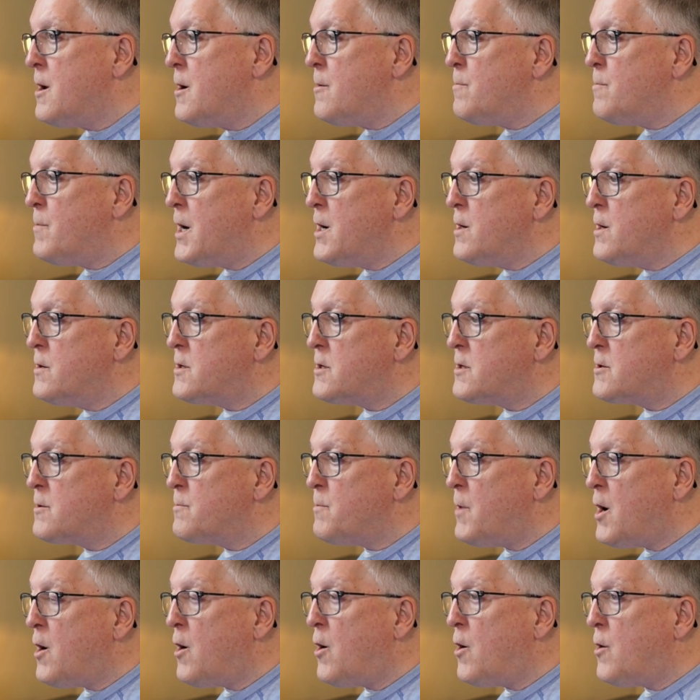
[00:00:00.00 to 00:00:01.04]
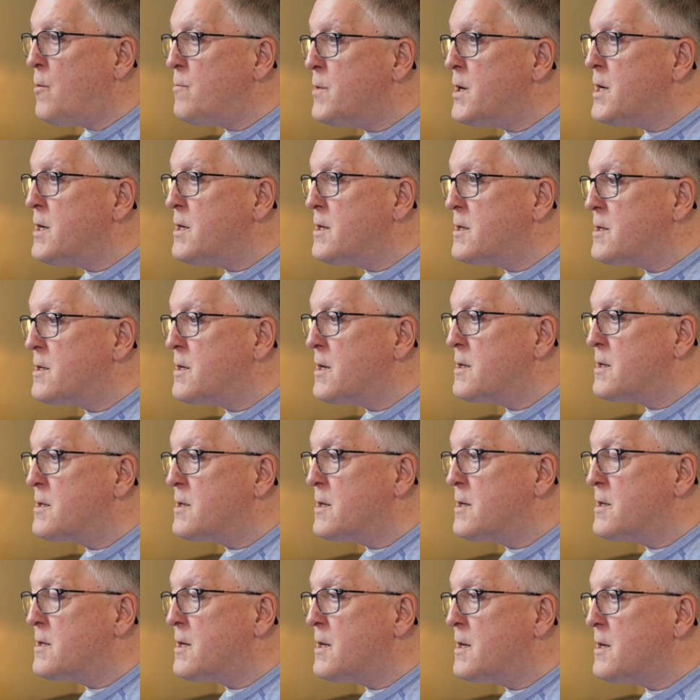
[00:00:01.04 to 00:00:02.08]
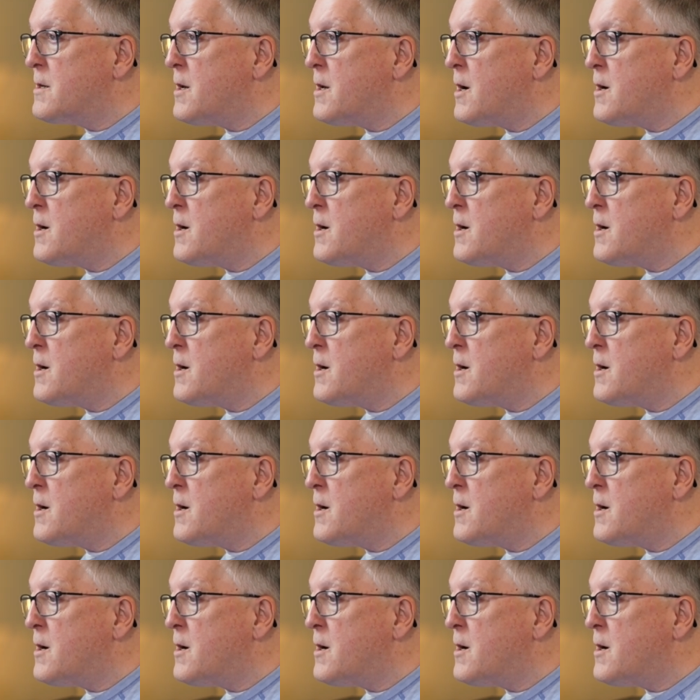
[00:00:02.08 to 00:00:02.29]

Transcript: Most small businesses and